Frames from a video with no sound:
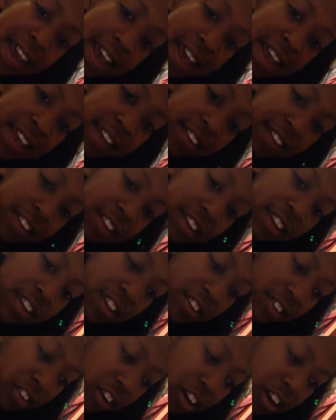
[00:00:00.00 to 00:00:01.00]
and
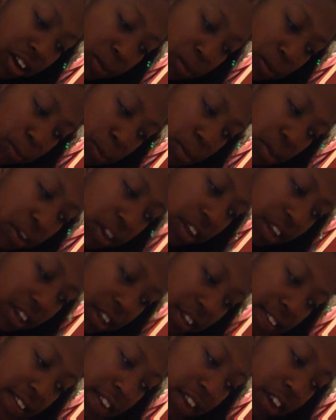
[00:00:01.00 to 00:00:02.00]
take time to put it
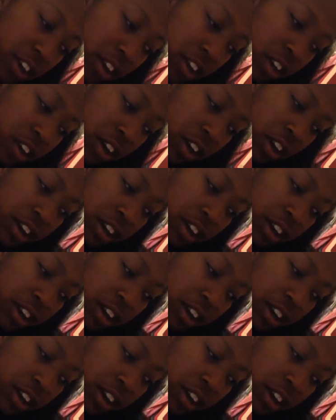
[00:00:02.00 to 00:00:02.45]
in there